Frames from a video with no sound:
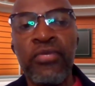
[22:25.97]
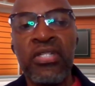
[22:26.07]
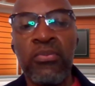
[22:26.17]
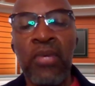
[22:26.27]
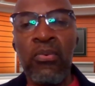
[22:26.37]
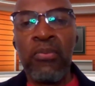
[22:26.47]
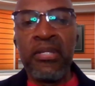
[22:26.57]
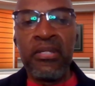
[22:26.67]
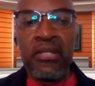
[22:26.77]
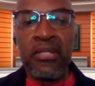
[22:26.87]
reason why
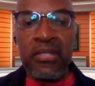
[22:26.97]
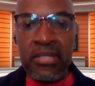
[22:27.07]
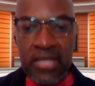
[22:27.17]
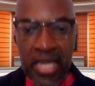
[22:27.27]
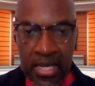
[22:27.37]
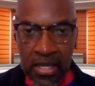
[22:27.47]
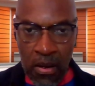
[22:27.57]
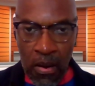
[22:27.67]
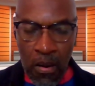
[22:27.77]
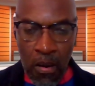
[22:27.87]
women
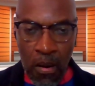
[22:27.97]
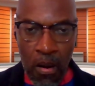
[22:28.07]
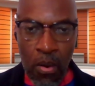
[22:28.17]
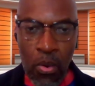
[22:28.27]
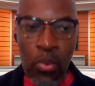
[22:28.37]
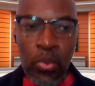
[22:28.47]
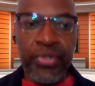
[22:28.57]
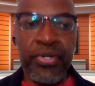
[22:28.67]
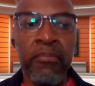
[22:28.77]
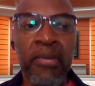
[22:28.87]
date
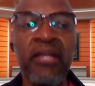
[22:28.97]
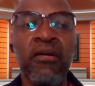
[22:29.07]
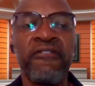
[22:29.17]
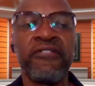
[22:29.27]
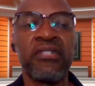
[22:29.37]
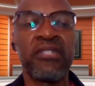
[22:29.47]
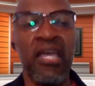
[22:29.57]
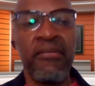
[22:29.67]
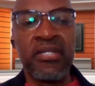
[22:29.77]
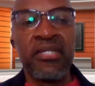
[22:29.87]
older men
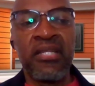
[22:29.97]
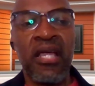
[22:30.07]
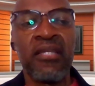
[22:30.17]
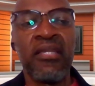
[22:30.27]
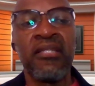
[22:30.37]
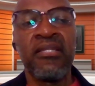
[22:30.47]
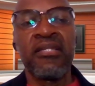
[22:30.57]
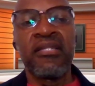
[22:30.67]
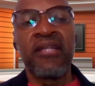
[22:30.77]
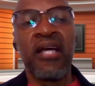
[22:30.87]
oftentimes, and it's like there's
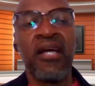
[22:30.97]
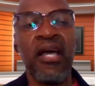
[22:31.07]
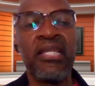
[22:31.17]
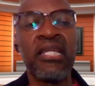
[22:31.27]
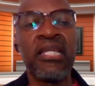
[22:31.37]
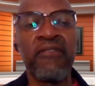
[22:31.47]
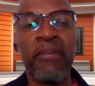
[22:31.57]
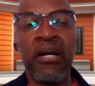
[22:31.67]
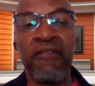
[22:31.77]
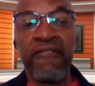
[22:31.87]
this kind of idea
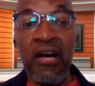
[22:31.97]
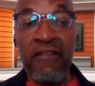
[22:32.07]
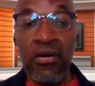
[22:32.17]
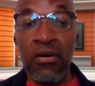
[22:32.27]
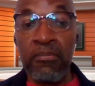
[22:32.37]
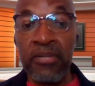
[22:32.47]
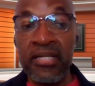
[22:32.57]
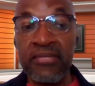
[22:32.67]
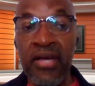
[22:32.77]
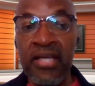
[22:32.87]
about a father
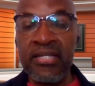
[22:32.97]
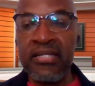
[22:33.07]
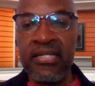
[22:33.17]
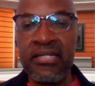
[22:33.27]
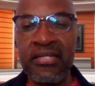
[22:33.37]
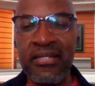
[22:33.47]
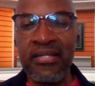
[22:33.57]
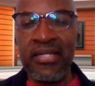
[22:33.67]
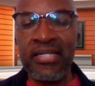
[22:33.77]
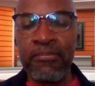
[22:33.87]
complex, right?
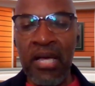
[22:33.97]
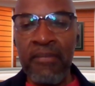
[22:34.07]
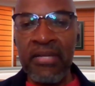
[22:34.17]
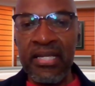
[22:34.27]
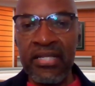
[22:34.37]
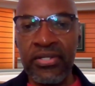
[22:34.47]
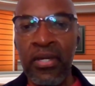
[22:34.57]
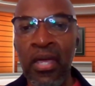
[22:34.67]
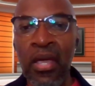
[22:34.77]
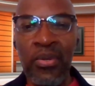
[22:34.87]
It might be linked
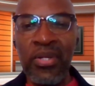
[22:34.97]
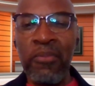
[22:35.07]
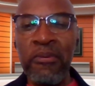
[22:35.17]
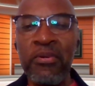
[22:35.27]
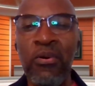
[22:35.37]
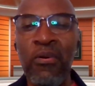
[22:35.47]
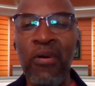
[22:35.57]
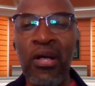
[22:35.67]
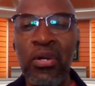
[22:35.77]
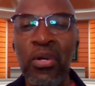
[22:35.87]
to, what people
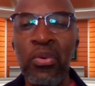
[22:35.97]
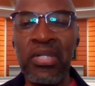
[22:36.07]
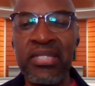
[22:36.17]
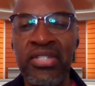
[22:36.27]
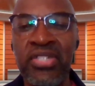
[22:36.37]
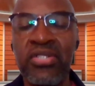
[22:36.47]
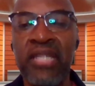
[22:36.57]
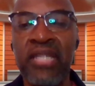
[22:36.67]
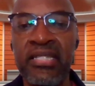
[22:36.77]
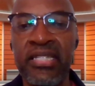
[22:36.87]
call colloquially, she's
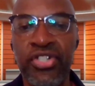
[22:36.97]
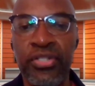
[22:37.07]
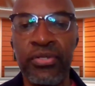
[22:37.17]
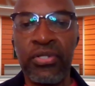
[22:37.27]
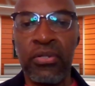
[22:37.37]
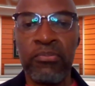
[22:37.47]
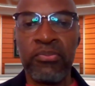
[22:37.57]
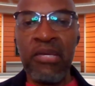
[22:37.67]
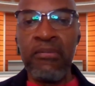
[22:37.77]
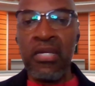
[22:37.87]
got daddy issues. So
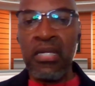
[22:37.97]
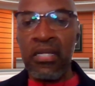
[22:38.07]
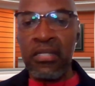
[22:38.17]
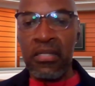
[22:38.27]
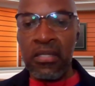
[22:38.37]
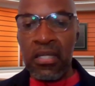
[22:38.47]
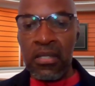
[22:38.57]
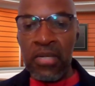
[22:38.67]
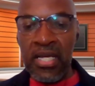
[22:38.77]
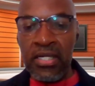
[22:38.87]
maybe the
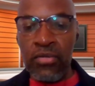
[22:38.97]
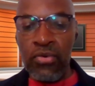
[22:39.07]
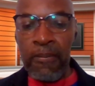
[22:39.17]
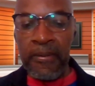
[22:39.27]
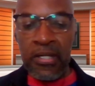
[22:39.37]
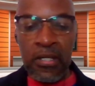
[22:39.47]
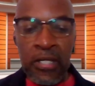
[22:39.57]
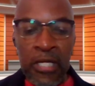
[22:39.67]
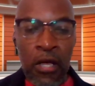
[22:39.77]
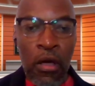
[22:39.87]
young lady grew up in
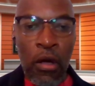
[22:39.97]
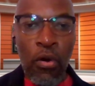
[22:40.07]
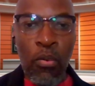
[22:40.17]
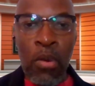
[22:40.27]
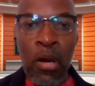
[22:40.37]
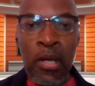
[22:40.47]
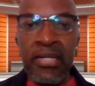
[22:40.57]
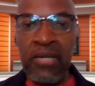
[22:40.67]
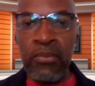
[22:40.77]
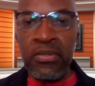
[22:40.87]
a home where her
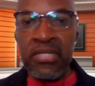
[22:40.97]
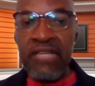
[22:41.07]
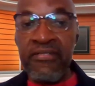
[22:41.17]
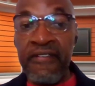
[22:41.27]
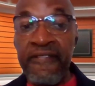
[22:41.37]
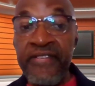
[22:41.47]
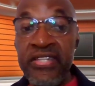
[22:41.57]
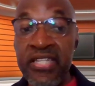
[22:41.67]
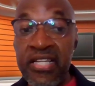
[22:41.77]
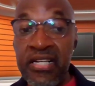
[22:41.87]
dad wasn't either
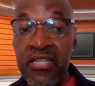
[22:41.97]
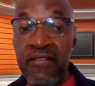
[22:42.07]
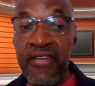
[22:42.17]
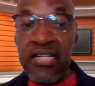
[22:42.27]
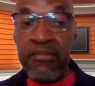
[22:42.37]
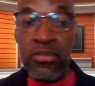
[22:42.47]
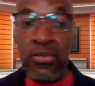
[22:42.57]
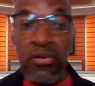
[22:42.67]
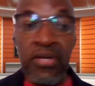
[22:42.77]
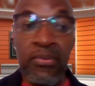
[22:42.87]
physically
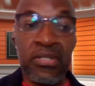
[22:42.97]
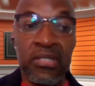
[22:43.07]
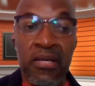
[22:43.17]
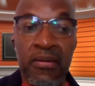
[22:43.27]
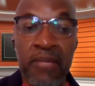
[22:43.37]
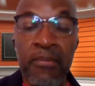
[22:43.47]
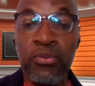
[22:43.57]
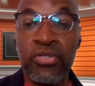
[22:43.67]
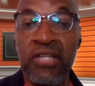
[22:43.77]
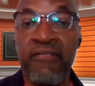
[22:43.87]
available, or he was
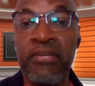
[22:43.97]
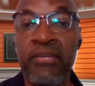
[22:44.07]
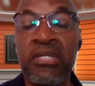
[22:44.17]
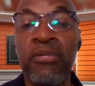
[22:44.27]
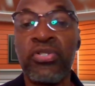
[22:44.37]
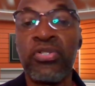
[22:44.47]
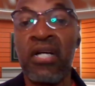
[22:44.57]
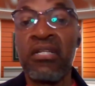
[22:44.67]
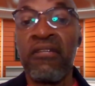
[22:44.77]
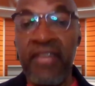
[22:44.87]

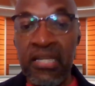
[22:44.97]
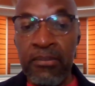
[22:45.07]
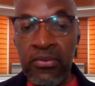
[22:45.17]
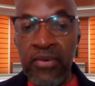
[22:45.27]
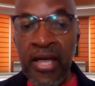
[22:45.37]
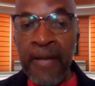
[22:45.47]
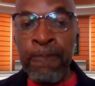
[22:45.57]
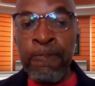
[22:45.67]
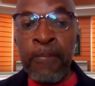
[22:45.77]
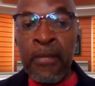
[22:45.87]
emotionally unavailable,
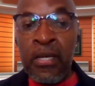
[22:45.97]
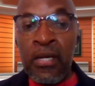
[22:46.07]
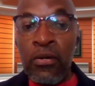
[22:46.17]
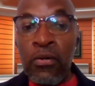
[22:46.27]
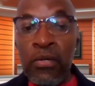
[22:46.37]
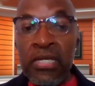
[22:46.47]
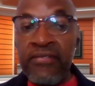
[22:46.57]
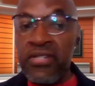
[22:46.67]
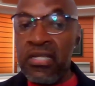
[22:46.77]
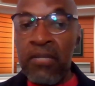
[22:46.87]
right? Or
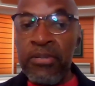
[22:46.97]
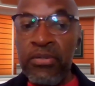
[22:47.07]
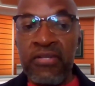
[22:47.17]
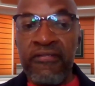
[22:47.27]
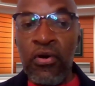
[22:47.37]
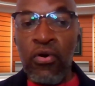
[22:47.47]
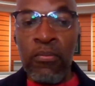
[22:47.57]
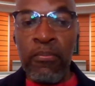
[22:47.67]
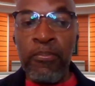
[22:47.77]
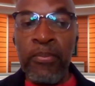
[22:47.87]
even in an abusive
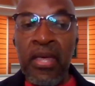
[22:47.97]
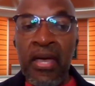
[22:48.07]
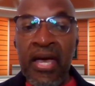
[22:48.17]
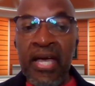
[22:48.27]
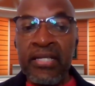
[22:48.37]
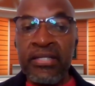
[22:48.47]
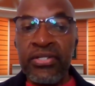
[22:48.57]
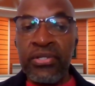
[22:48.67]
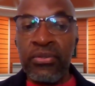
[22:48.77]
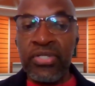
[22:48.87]
home. And
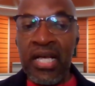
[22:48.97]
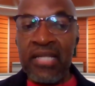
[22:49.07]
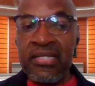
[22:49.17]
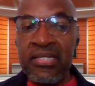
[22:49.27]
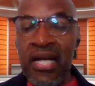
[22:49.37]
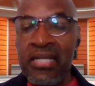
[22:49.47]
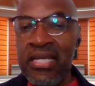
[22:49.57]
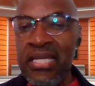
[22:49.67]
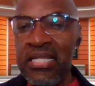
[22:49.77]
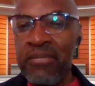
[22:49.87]
so she has this
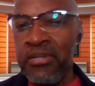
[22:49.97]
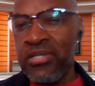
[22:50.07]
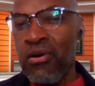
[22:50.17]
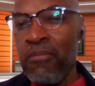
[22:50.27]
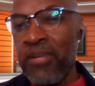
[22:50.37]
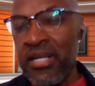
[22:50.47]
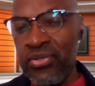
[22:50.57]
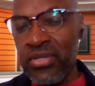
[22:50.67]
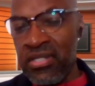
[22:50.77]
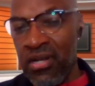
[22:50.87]
kind of Oedipus
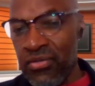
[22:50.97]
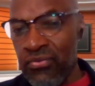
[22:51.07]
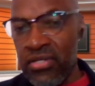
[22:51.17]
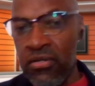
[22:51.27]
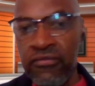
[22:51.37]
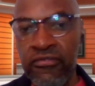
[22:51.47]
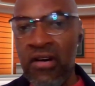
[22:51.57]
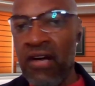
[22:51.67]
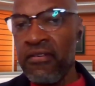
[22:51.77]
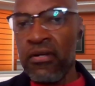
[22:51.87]
complex, or this unresolved
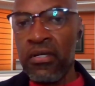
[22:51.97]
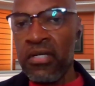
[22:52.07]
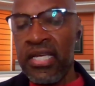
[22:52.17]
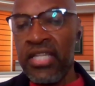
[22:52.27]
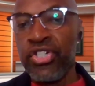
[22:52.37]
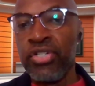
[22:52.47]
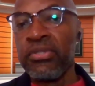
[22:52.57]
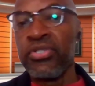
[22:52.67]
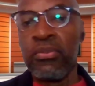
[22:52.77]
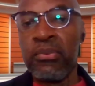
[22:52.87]
father
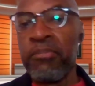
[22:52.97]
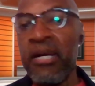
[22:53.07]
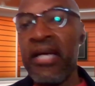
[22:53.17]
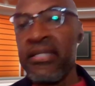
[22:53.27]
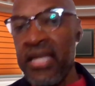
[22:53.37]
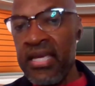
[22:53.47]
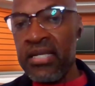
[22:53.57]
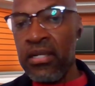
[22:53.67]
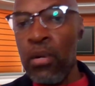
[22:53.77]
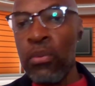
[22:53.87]
issue. And so when by
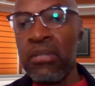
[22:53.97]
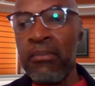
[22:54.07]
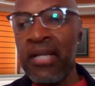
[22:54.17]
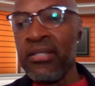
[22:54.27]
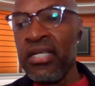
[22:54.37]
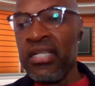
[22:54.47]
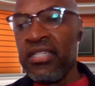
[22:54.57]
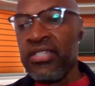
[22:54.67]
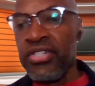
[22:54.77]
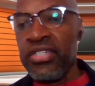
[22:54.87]
dating an older man,
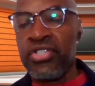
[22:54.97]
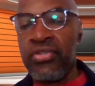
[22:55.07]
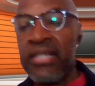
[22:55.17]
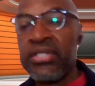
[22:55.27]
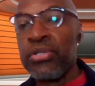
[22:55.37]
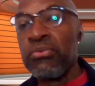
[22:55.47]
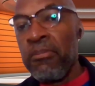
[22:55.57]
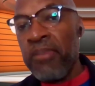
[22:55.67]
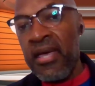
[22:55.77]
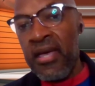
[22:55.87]
she's trying to
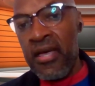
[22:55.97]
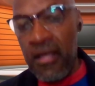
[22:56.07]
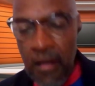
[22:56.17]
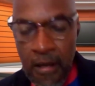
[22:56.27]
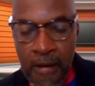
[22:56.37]
repair,